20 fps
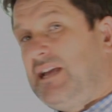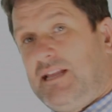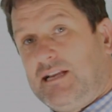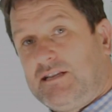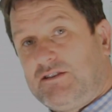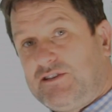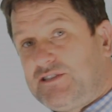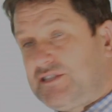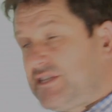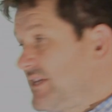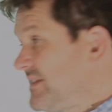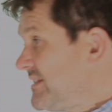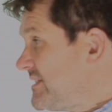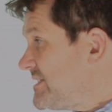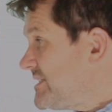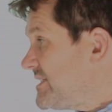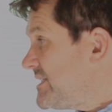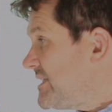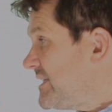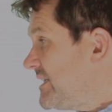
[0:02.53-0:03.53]
electricity, and
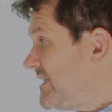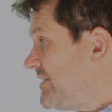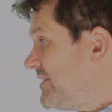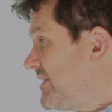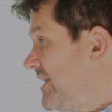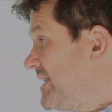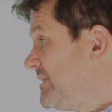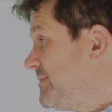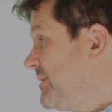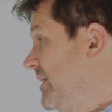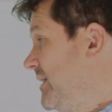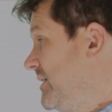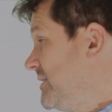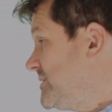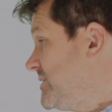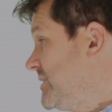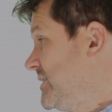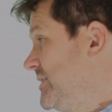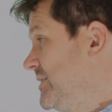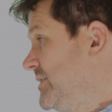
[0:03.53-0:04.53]
this the third
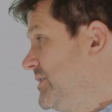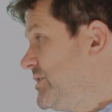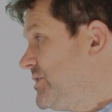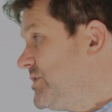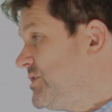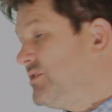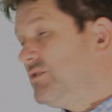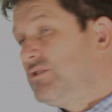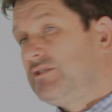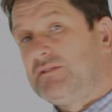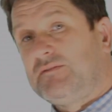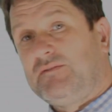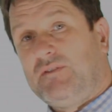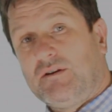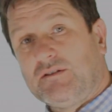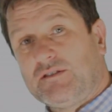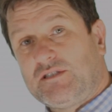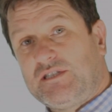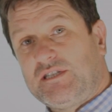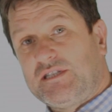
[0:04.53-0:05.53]
part, current and
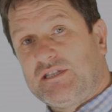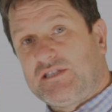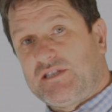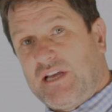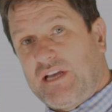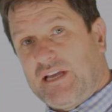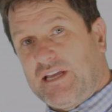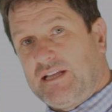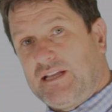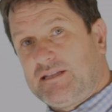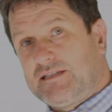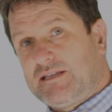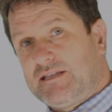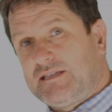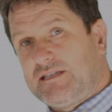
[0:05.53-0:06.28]
voltage in circuits.